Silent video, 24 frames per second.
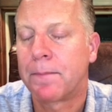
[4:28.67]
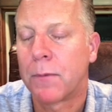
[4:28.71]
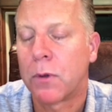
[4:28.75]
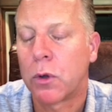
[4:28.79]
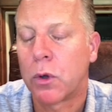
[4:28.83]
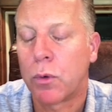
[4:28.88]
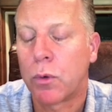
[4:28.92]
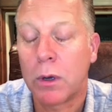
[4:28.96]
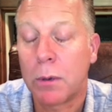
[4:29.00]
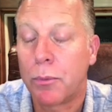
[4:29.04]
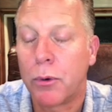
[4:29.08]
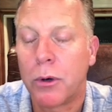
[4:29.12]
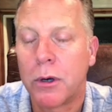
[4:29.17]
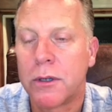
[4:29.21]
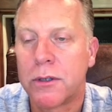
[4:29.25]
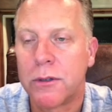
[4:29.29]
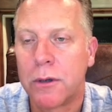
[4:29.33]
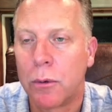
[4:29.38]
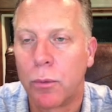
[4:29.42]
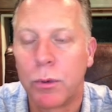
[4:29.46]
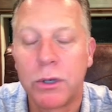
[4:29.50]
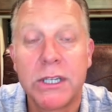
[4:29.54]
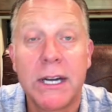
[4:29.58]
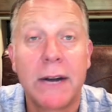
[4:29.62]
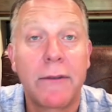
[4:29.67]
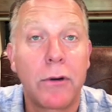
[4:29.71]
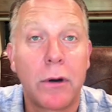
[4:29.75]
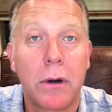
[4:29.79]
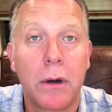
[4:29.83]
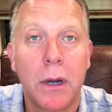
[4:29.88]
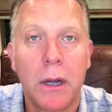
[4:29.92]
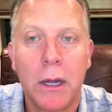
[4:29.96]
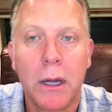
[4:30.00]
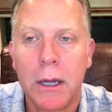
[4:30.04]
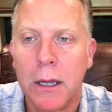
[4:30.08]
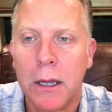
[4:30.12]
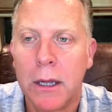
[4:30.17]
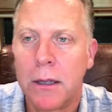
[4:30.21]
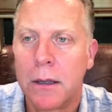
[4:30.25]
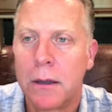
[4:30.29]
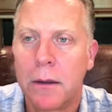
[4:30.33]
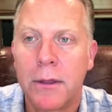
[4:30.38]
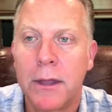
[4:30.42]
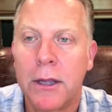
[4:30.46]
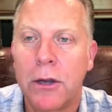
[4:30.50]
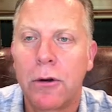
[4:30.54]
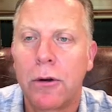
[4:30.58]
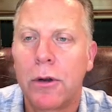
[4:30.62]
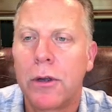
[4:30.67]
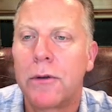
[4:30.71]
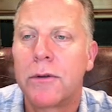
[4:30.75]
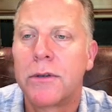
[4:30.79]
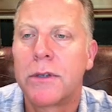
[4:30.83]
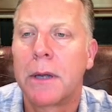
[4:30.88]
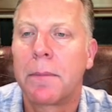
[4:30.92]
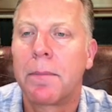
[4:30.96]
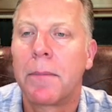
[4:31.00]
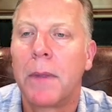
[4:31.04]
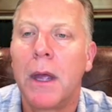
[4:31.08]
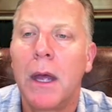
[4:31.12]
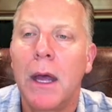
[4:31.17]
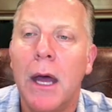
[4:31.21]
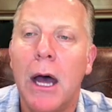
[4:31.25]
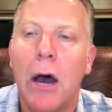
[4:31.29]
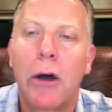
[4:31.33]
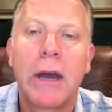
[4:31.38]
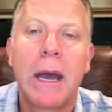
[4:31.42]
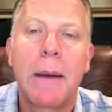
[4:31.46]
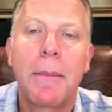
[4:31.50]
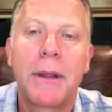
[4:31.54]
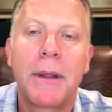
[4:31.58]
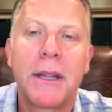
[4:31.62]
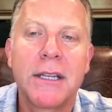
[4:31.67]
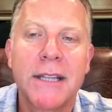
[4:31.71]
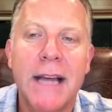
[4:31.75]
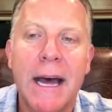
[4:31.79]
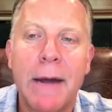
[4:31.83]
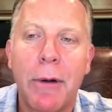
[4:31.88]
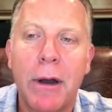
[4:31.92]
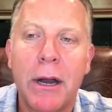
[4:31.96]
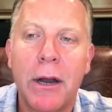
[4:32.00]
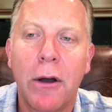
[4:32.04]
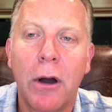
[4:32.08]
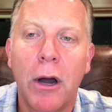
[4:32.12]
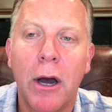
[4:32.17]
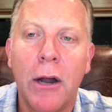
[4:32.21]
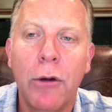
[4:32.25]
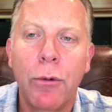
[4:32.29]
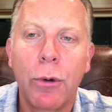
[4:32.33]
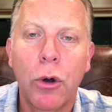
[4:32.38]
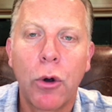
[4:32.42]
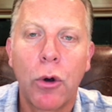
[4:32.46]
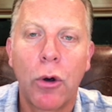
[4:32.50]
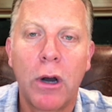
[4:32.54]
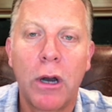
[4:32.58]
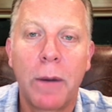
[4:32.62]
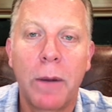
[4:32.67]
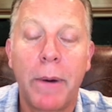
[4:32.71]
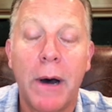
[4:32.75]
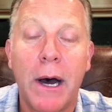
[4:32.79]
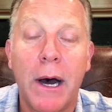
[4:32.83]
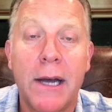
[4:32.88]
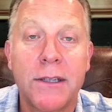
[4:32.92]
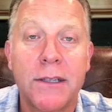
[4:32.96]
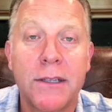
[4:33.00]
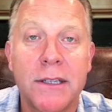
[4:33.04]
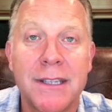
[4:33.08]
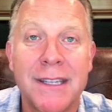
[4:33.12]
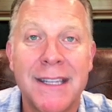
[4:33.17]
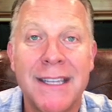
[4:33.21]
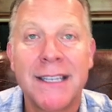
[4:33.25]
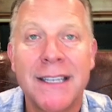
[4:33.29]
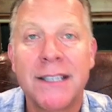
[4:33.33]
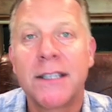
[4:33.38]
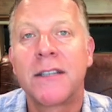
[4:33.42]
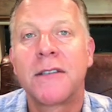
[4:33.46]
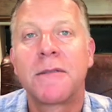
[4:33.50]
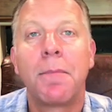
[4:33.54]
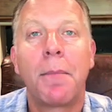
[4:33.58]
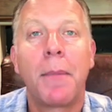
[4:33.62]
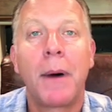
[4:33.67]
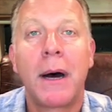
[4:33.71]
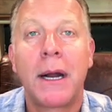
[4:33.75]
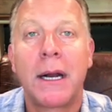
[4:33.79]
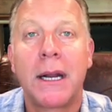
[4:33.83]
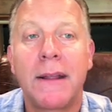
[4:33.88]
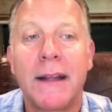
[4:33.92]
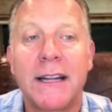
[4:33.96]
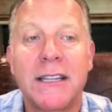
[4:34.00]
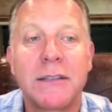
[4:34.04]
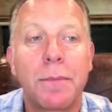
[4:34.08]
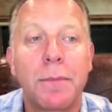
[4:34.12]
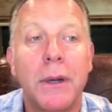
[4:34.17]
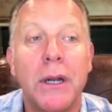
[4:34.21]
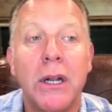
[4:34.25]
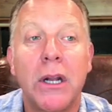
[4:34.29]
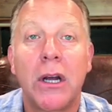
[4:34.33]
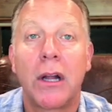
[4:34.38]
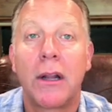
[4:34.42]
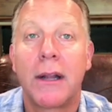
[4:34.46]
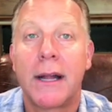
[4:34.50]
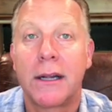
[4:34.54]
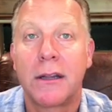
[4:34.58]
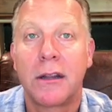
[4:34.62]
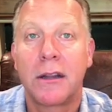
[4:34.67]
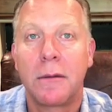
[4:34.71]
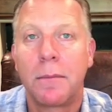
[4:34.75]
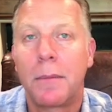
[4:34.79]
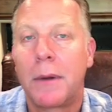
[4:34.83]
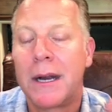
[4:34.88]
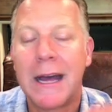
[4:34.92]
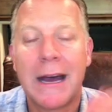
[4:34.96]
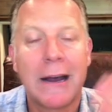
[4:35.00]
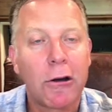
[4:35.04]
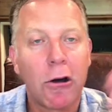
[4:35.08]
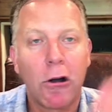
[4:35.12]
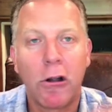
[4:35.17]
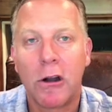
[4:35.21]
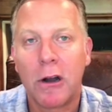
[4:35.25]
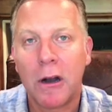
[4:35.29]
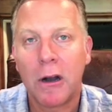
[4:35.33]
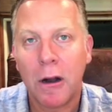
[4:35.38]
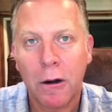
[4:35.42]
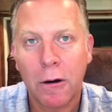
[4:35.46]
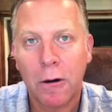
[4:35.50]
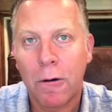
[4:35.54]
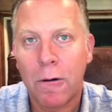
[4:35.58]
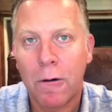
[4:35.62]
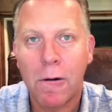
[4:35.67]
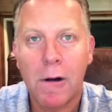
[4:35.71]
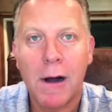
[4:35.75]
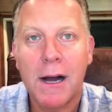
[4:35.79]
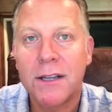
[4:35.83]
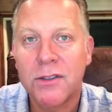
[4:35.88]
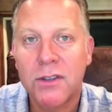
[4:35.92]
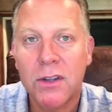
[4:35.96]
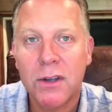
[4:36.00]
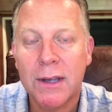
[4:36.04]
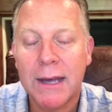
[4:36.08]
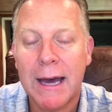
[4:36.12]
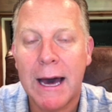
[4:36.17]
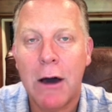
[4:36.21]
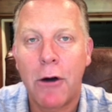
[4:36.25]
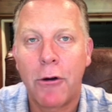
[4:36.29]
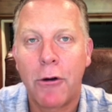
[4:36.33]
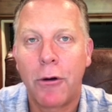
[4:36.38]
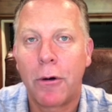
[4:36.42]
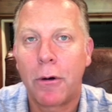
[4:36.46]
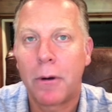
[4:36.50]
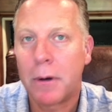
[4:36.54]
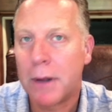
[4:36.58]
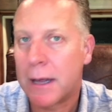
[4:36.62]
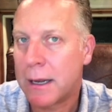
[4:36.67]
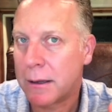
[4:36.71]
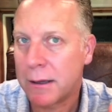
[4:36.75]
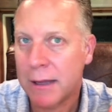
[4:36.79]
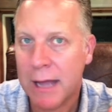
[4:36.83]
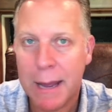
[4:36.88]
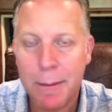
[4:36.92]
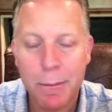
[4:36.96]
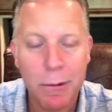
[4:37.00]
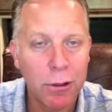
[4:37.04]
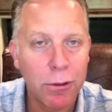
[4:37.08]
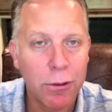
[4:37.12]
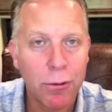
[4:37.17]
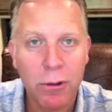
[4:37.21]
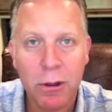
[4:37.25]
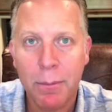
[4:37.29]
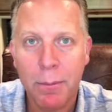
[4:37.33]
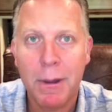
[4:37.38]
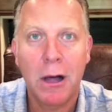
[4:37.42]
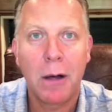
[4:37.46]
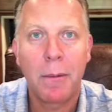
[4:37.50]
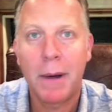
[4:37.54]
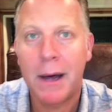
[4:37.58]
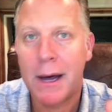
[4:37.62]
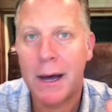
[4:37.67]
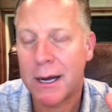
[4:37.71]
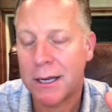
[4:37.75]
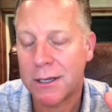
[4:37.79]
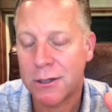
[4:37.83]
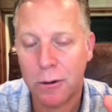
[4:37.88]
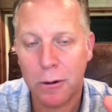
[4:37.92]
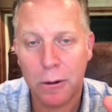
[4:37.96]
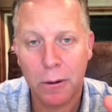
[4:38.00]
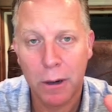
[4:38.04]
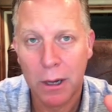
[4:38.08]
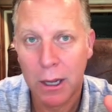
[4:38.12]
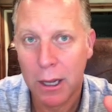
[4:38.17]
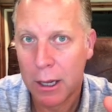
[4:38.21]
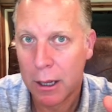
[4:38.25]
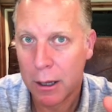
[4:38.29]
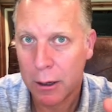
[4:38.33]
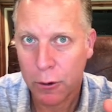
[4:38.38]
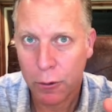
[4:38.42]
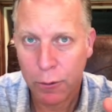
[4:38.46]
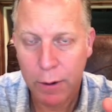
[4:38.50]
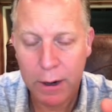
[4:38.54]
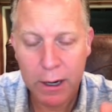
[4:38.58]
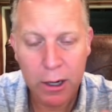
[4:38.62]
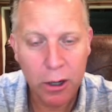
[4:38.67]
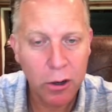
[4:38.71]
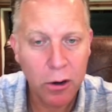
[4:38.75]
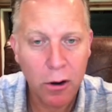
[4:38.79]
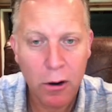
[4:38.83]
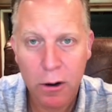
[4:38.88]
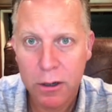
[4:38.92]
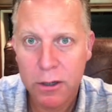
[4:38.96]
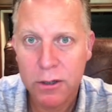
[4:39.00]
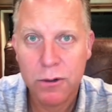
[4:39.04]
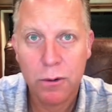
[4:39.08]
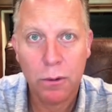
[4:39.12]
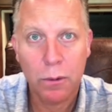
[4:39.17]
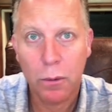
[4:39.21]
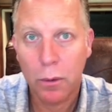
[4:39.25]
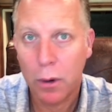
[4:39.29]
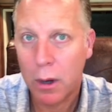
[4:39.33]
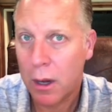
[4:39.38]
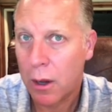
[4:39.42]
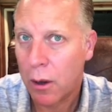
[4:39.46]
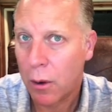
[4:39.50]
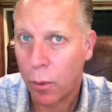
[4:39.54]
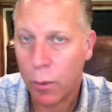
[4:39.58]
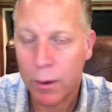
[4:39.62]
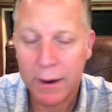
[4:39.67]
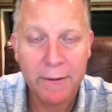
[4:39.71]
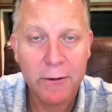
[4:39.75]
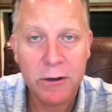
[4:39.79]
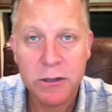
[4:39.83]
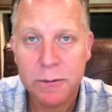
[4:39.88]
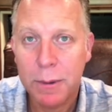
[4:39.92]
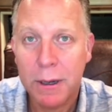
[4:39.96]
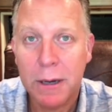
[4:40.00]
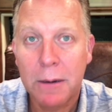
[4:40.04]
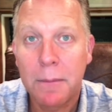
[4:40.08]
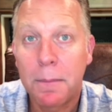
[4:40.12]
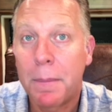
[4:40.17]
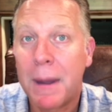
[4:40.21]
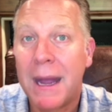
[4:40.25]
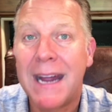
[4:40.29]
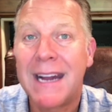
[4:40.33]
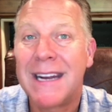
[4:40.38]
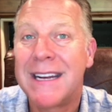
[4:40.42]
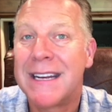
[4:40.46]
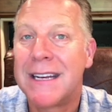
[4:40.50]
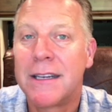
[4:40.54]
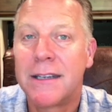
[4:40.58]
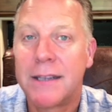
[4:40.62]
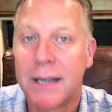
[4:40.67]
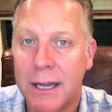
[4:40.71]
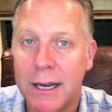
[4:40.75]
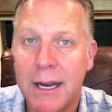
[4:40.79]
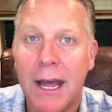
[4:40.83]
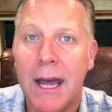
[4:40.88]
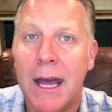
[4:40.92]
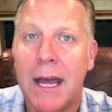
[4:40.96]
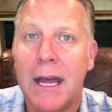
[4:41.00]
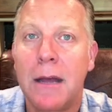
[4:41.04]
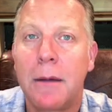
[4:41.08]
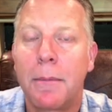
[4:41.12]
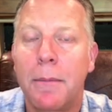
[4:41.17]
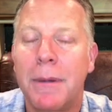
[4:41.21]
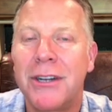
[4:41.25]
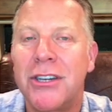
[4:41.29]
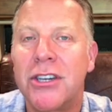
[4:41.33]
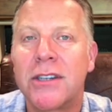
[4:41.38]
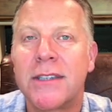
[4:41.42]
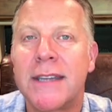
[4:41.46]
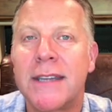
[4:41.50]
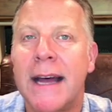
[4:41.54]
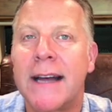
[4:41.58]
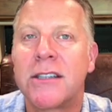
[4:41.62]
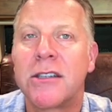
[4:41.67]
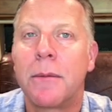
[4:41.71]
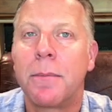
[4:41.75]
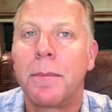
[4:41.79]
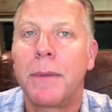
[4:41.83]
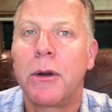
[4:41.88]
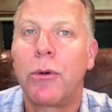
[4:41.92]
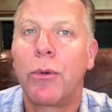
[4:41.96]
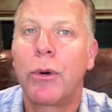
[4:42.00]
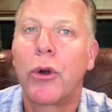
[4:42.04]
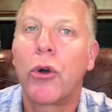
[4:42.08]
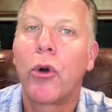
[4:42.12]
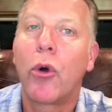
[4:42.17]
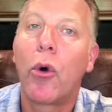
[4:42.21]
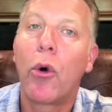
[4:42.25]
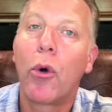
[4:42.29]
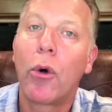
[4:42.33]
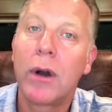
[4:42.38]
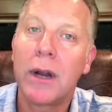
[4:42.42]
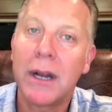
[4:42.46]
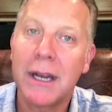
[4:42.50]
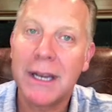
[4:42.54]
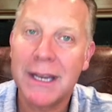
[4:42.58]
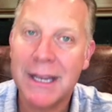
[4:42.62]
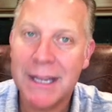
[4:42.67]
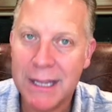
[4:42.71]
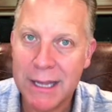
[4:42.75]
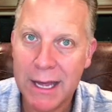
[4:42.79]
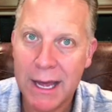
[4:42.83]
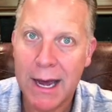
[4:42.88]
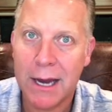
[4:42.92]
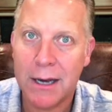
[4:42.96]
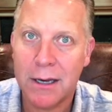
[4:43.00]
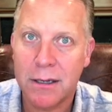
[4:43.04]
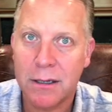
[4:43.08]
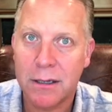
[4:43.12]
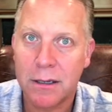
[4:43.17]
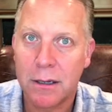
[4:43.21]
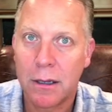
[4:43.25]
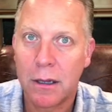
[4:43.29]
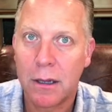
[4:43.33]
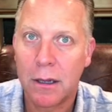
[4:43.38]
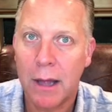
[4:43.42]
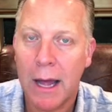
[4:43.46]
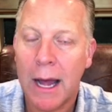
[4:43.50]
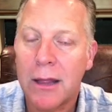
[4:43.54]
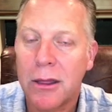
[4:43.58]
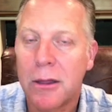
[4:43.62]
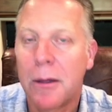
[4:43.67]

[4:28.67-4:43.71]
QuickBooks or whichever thing you're using. Okay, but this line right here, unrecorded deposits. This is money that's been collected, money I call it across the counter that came in through the mailbox or credit cards or whatever's been paid today, but just hasn't been recorded yet at the